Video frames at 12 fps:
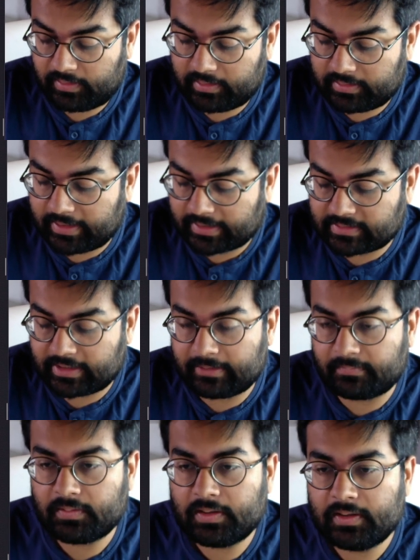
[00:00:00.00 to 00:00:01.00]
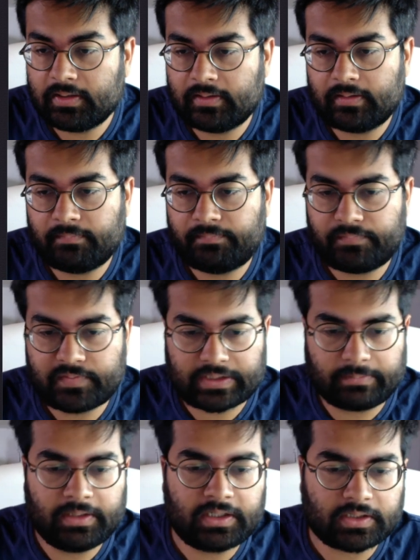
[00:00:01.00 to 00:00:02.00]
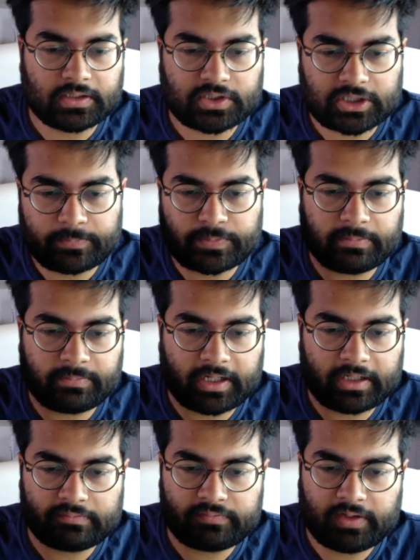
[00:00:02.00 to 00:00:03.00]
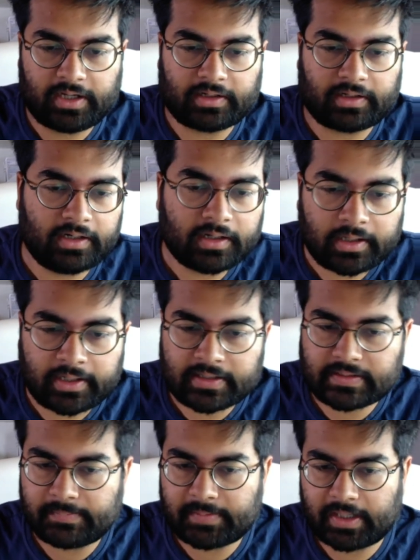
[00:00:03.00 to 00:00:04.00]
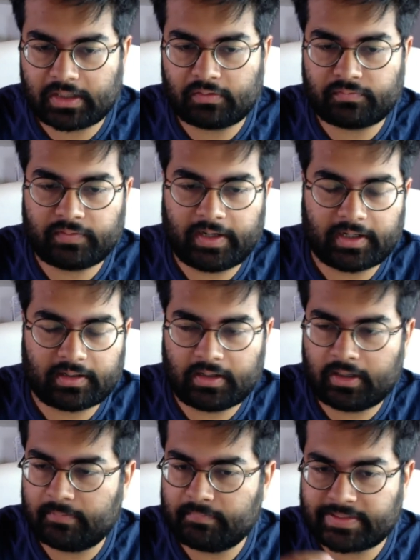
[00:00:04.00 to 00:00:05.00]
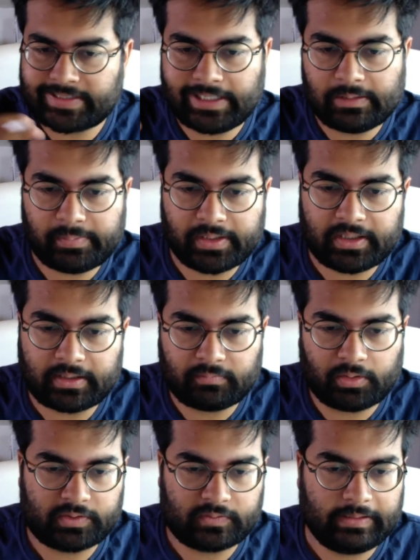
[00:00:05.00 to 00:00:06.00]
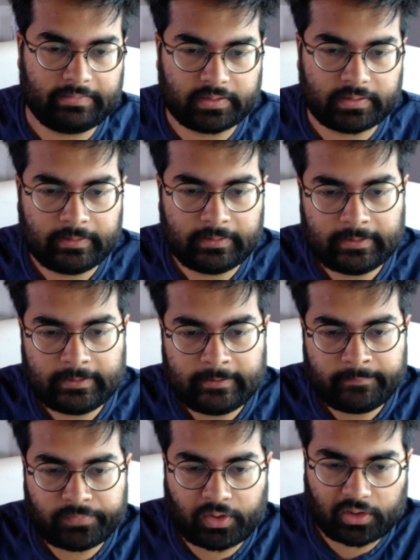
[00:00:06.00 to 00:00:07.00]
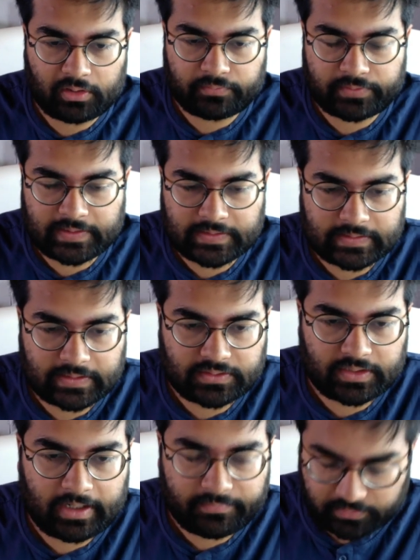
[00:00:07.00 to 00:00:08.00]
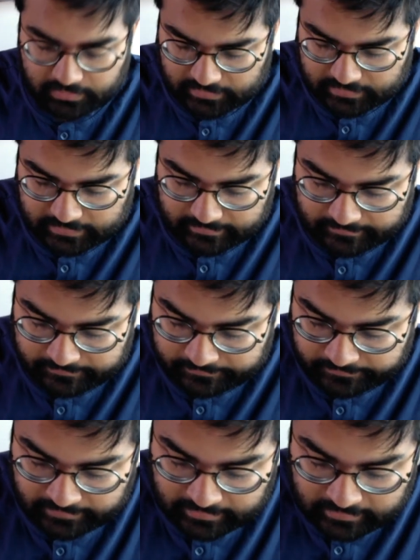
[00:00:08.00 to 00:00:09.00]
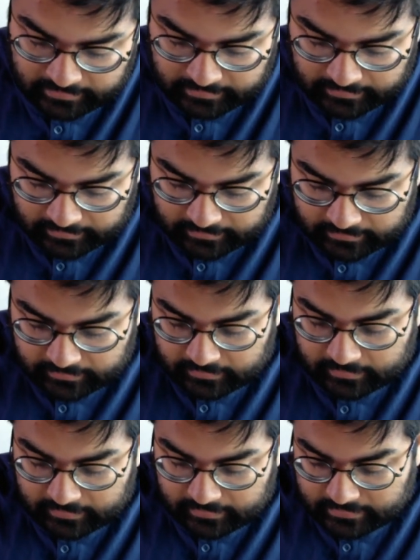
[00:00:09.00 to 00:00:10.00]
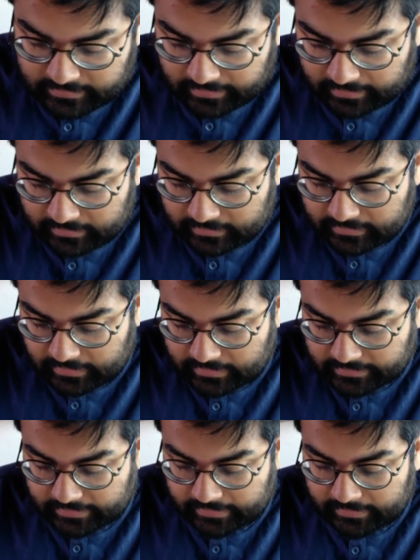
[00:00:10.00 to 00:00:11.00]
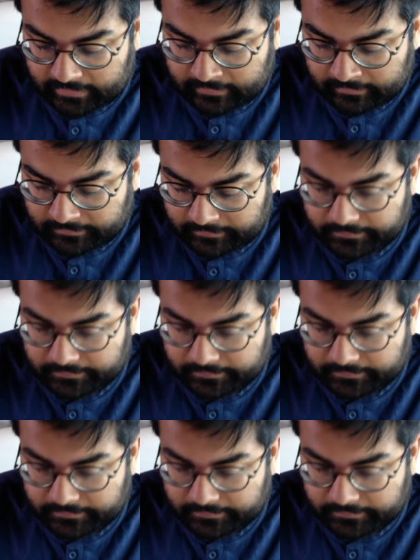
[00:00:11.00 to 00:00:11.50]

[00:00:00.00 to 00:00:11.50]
in that time? Some internship, some kind of like learning, some kind of like skill building whatsoever. All of these things you have to understand. San is asking,